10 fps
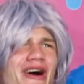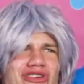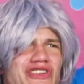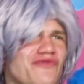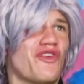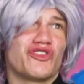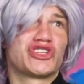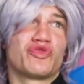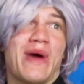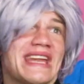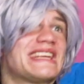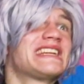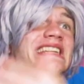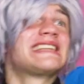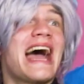I was the first way to get
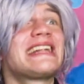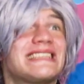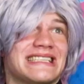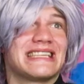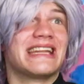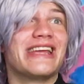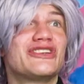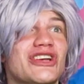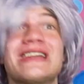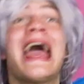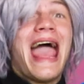to that destination,